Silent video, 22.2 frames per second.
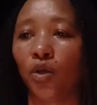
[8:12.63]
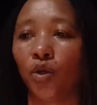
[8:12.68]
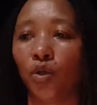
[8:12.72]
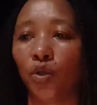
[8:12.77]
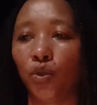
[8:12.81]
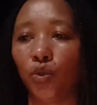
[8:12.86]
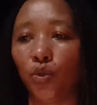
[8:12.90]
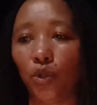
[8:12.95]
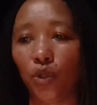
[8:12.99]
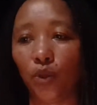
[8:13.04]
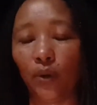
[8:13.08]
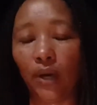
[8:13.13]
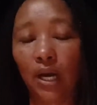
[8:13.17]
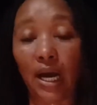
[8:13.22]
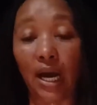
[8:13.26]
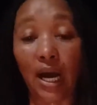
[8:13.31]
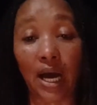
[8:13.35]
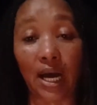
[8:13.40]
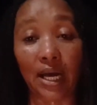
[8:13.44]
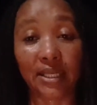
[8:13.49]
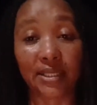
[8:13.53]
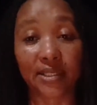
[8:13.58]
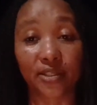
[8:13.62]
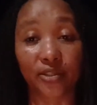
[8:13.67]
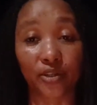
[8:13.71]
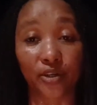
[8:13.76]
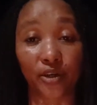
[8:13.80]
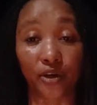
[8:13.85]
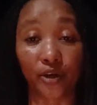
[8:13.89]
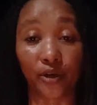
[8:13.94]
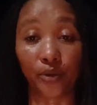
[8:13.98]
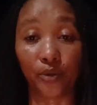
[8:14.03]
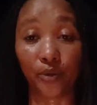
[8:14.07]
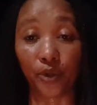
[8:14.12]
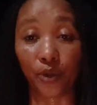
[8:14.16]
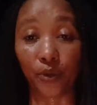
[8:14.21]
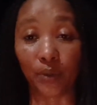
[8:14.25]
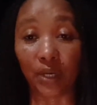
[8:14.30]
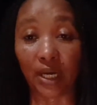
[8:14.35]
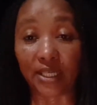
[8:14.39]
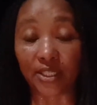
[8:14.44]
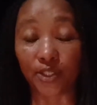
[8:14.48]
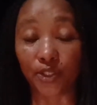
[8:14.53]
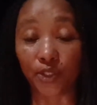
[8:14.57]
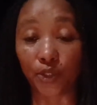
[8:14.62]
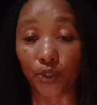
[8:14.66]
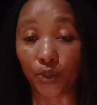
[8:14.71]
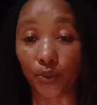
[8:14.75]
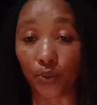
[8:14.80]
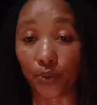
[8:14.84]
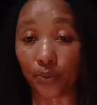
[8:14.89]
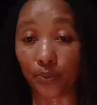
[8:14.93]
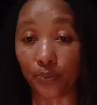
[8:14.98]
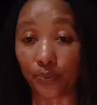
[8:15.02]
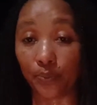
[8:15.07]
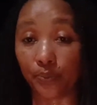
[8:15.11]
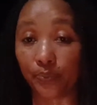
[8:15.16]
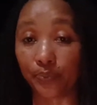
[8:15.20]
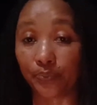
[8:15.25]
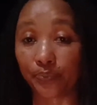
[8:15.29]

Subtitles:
do you ask or do you assume?